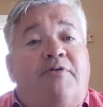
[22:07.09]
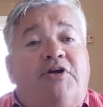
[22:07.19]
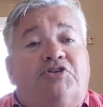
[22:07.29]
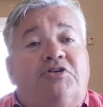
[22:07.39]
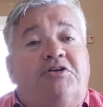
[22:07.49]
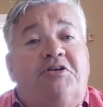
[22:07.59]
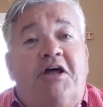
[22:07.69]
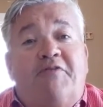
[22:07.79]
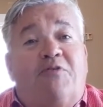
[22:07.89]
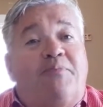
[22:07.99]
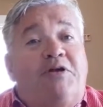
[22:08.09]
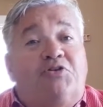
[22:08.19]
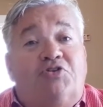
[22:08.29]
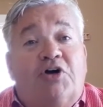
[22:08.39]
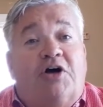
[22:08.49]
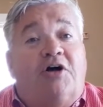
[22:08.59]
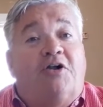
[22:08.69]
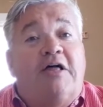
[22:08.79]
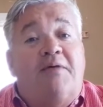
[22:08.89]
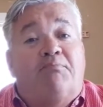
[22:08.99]
but it should never be
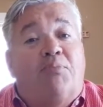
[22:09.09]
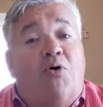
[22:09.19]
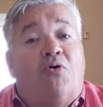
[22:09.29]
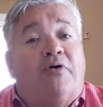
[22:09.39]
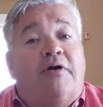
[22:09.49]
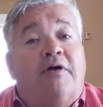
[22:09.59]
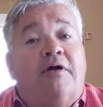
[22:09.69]
dull and boring.